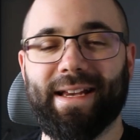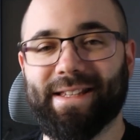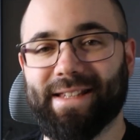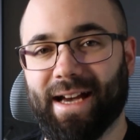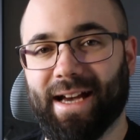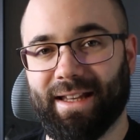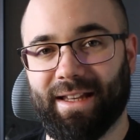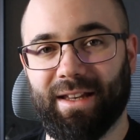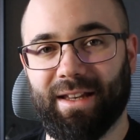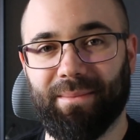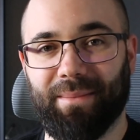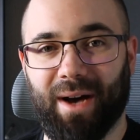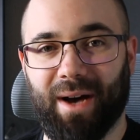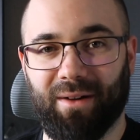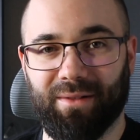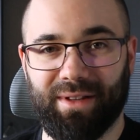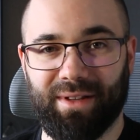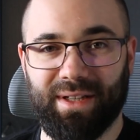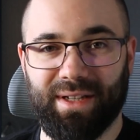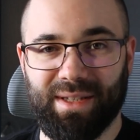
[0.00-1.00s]
excited
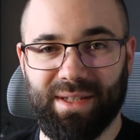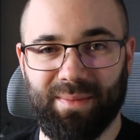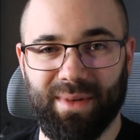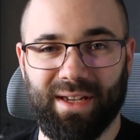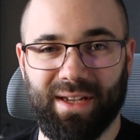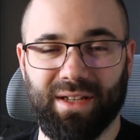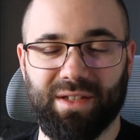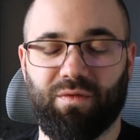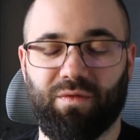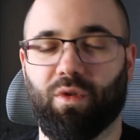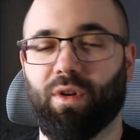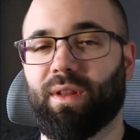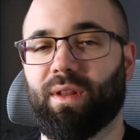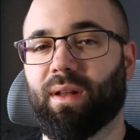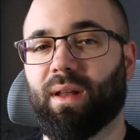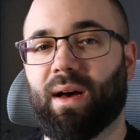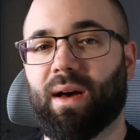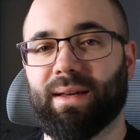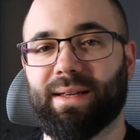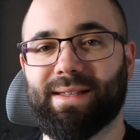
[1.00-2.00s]
about this because for the
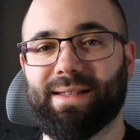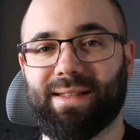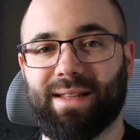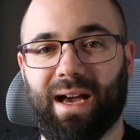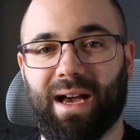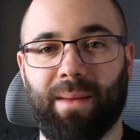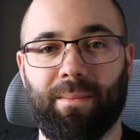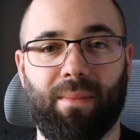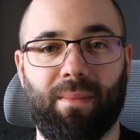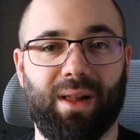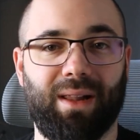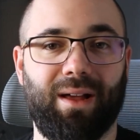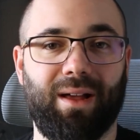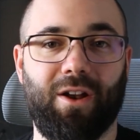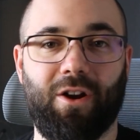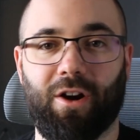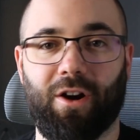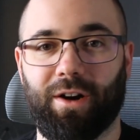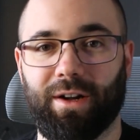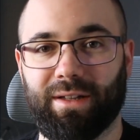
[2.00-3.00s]
longest time
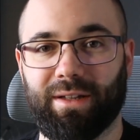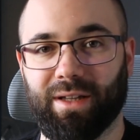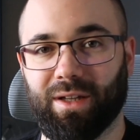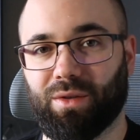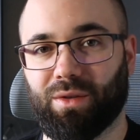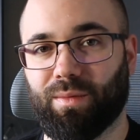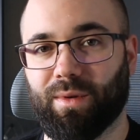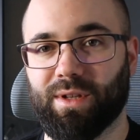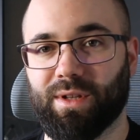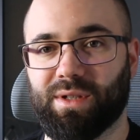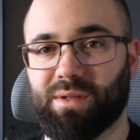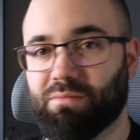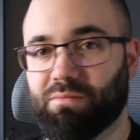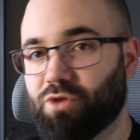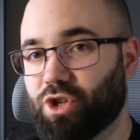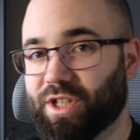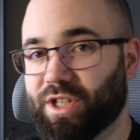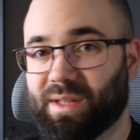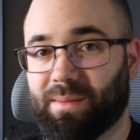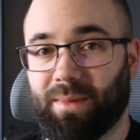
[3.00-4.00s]
Balkan Architect was
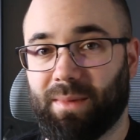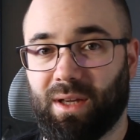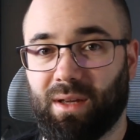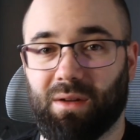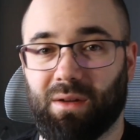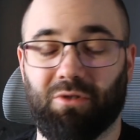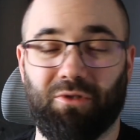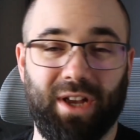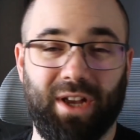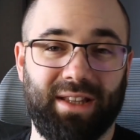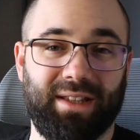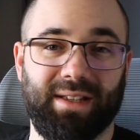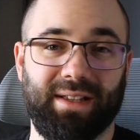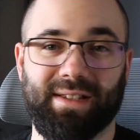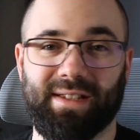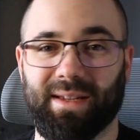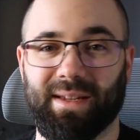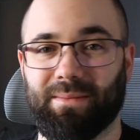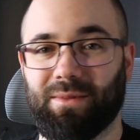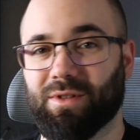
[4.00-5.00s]
just me creating
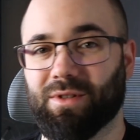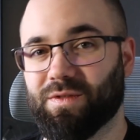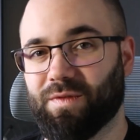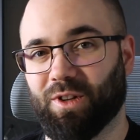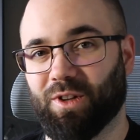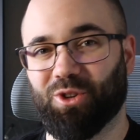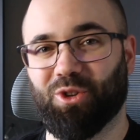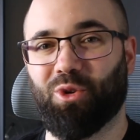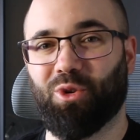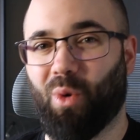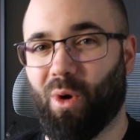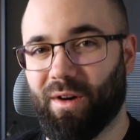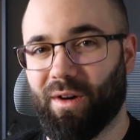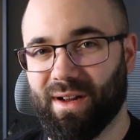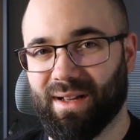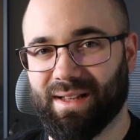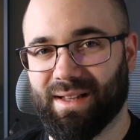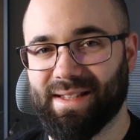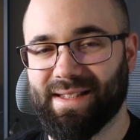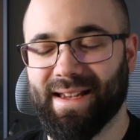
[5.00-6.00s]
some useful
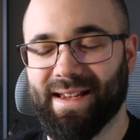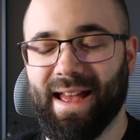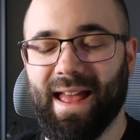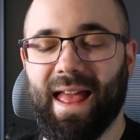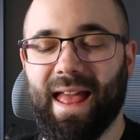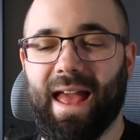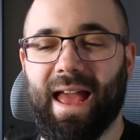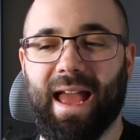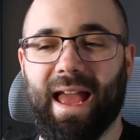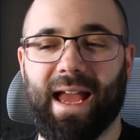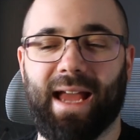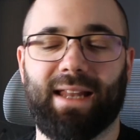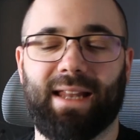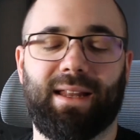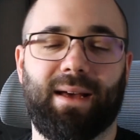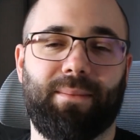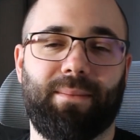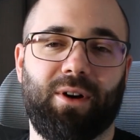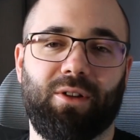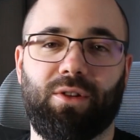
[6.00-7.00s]
tutorials,
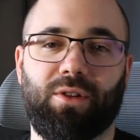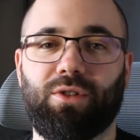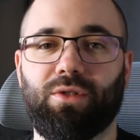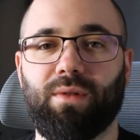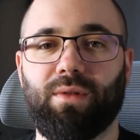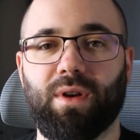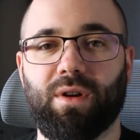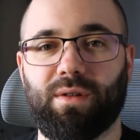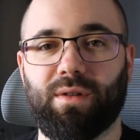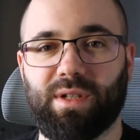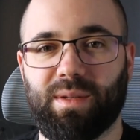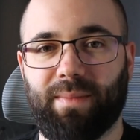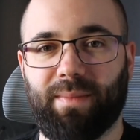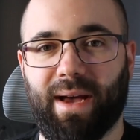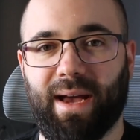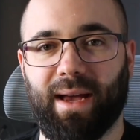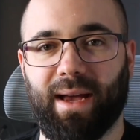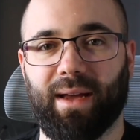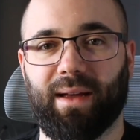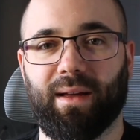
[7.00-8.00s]
and about 2 years
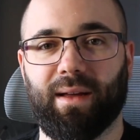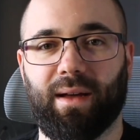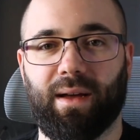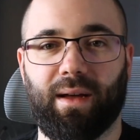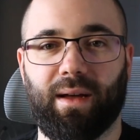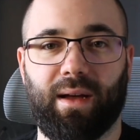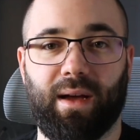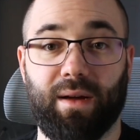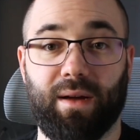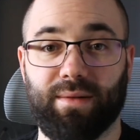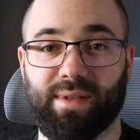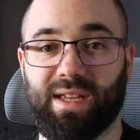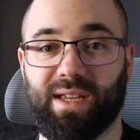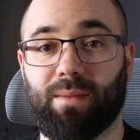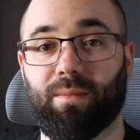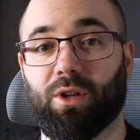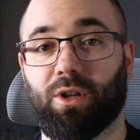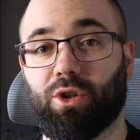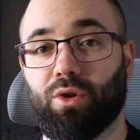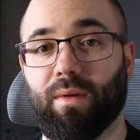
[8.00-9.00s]
back I was
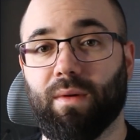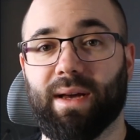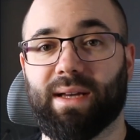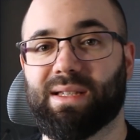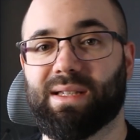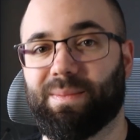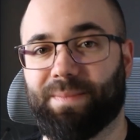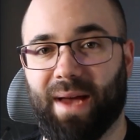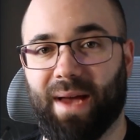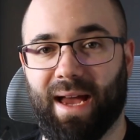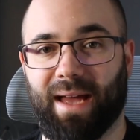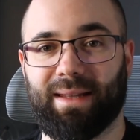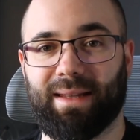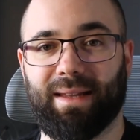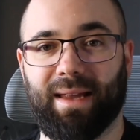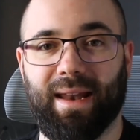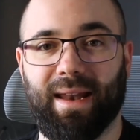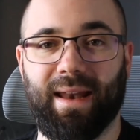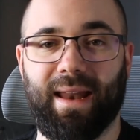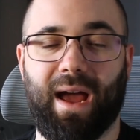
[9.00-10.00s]
able to
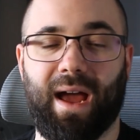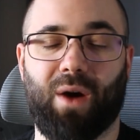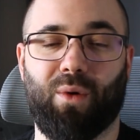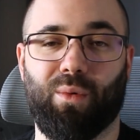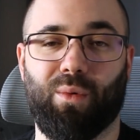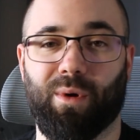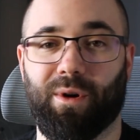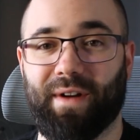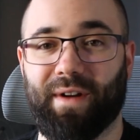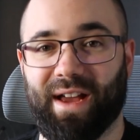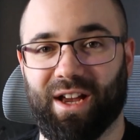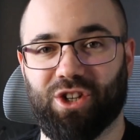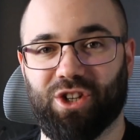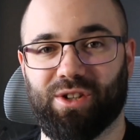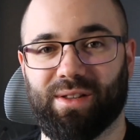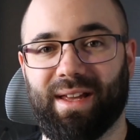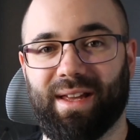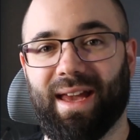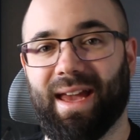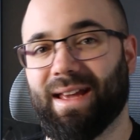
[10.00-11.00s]
expand, and now we're
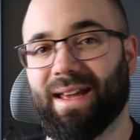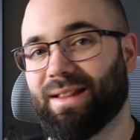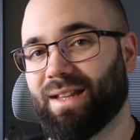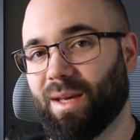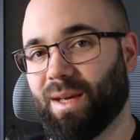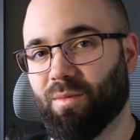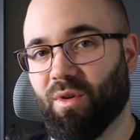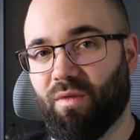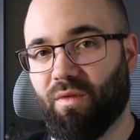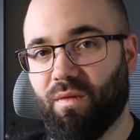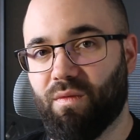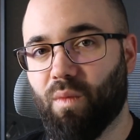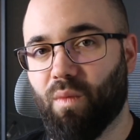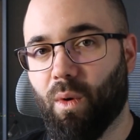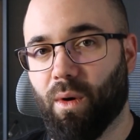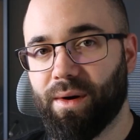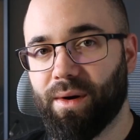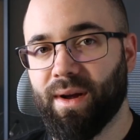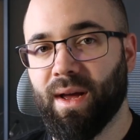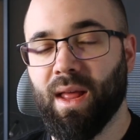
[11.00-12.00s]
actually a team of
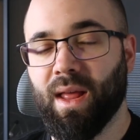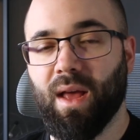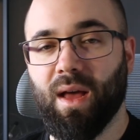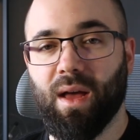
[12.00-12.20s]
four,